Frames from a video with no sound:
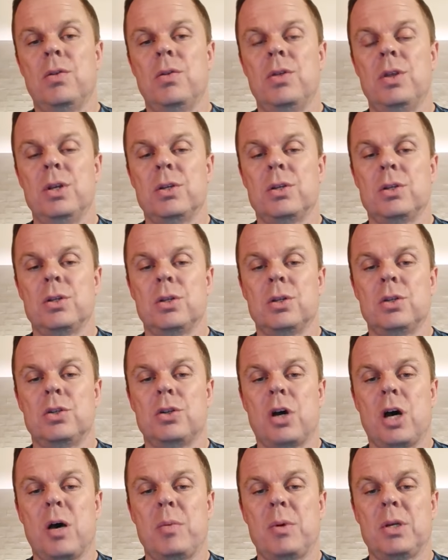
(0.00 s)
this
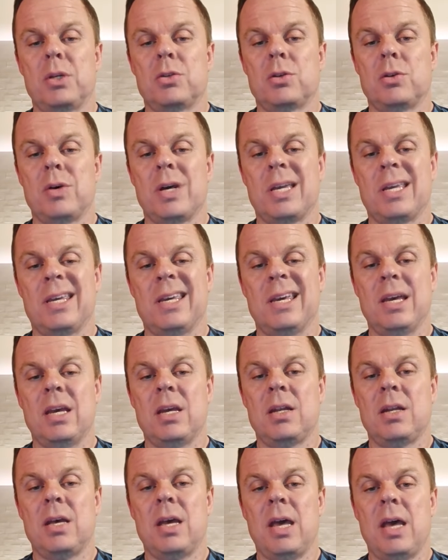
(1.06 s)
topic, so I
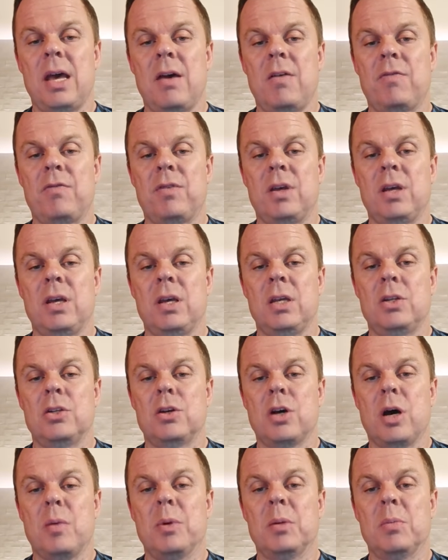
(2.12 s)
can have a
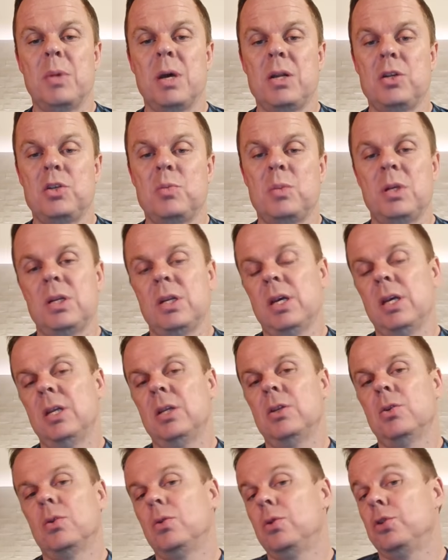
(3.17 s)
topic management
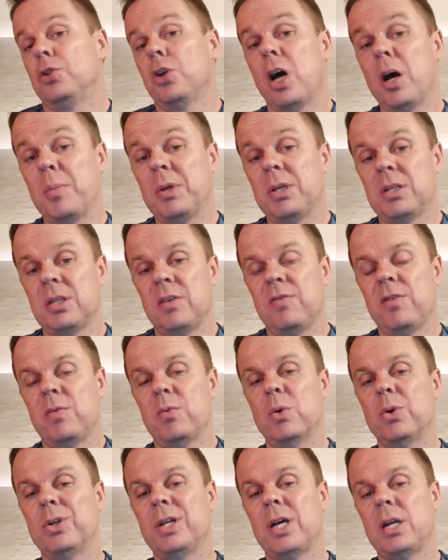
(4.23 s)
end all topics if I
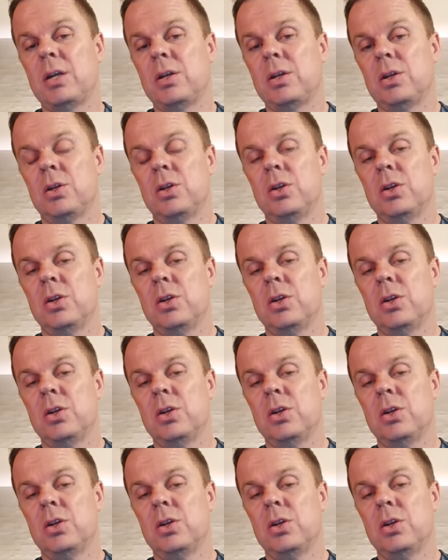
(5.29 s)
want that,